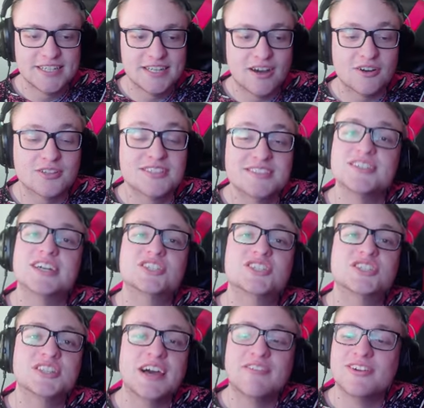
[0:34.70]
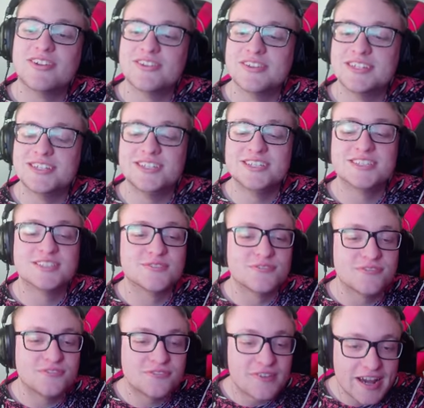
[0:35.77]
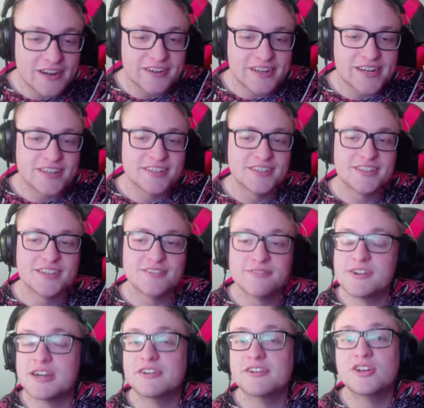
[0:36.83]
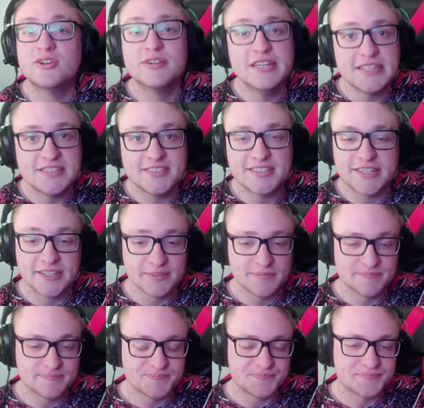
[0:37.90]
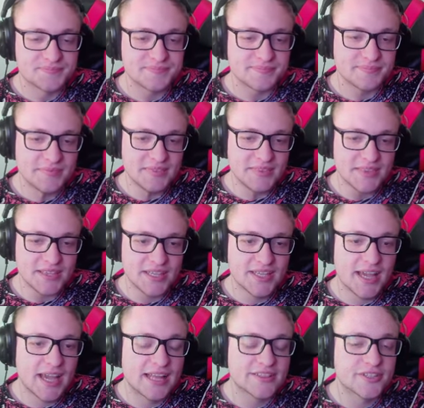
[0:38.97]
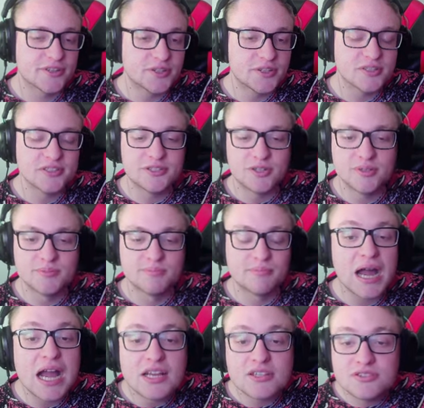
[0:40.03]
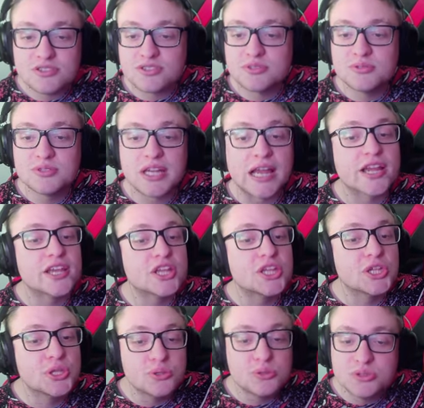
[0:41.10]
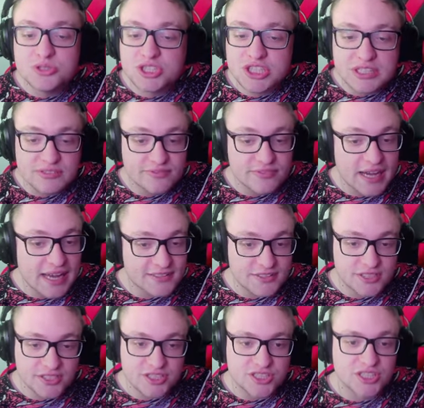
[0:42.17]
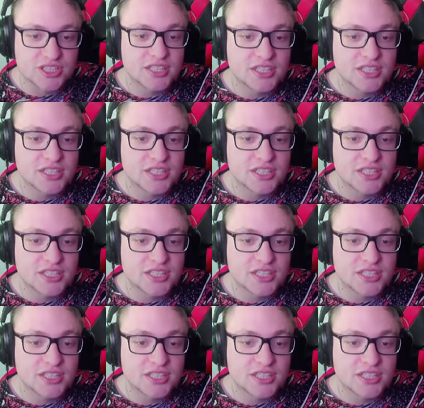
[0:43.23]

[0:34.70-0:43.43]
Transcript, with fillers: on such level is very, very risky. And early on, Magnus took a huge advantage.